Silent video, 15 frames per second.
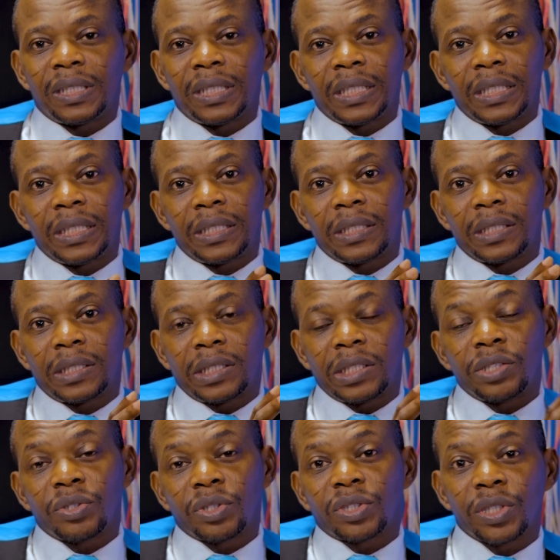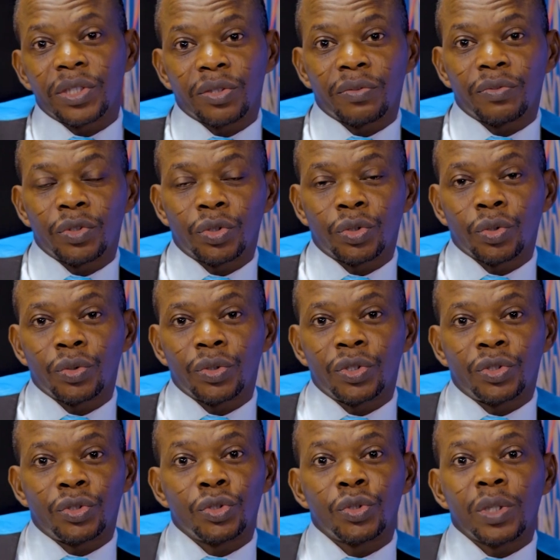the seriousness of the show
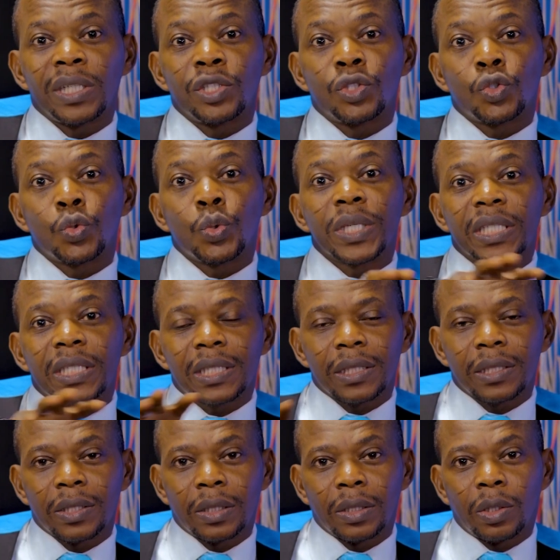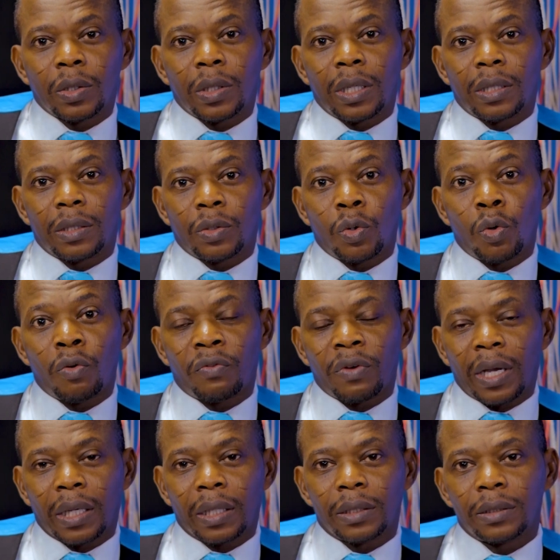is usually tweaked
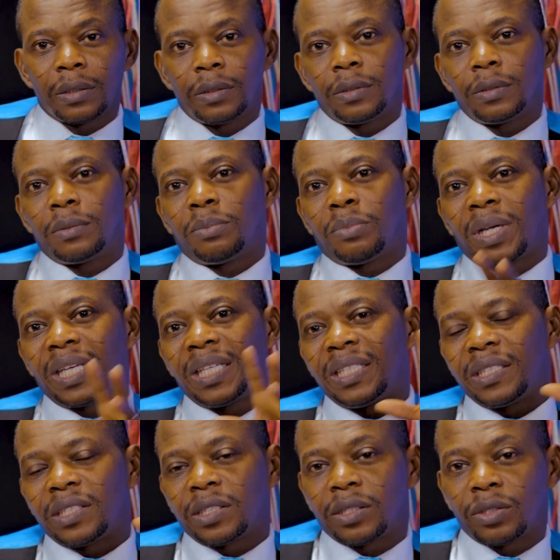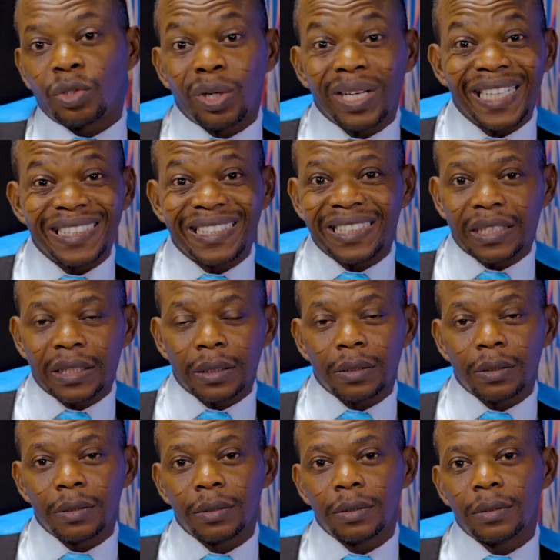over by his non-entity.
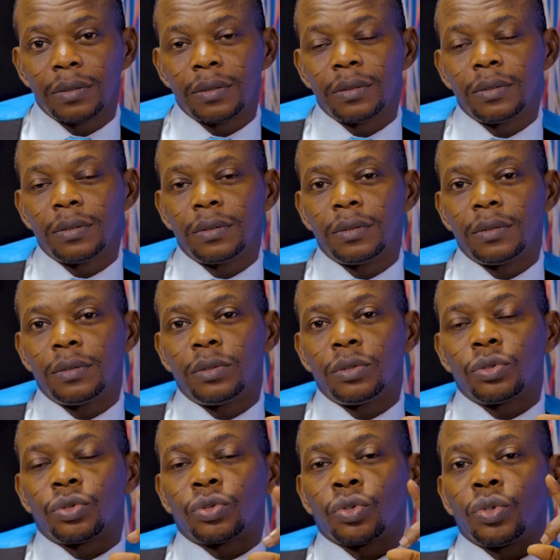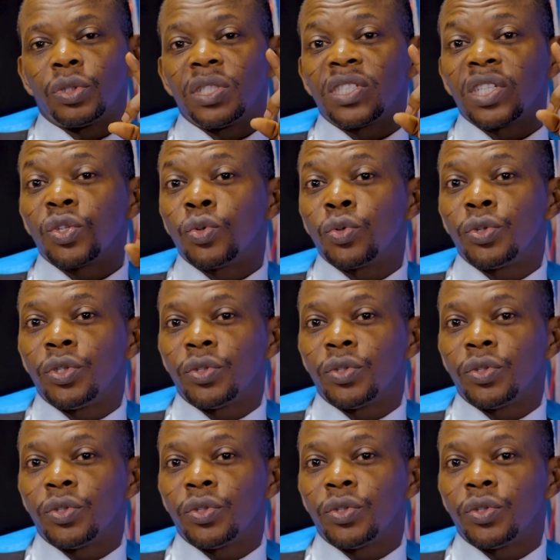So he's a good